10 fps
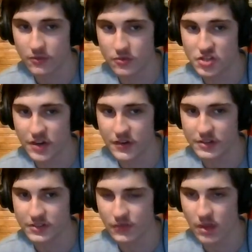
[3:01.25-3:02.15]
Share
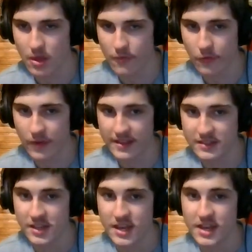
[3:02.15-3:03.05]
this video with your
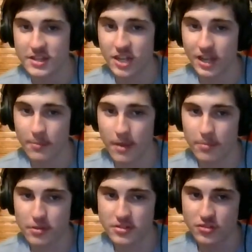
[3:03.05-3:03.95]
friends. Check out my
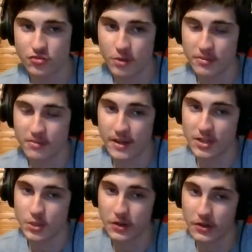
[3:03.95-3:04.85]
Pulse and Stropa, my
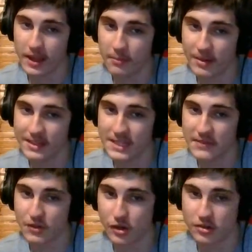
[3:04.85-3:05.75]
Twitter, and my
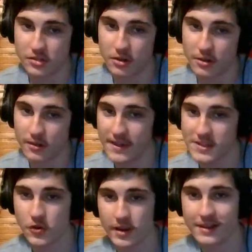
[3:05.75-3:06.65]
Demon Art. All the
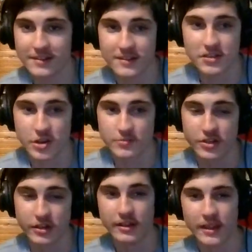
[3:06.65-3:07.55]
links are in the
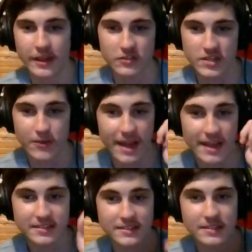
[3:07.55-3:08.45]
description. And I will see you
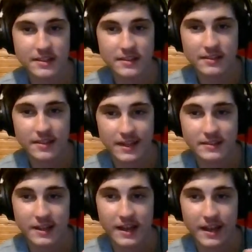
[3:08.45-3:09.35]
guys next
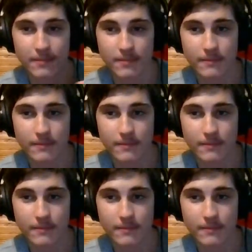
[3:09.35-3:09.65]
time.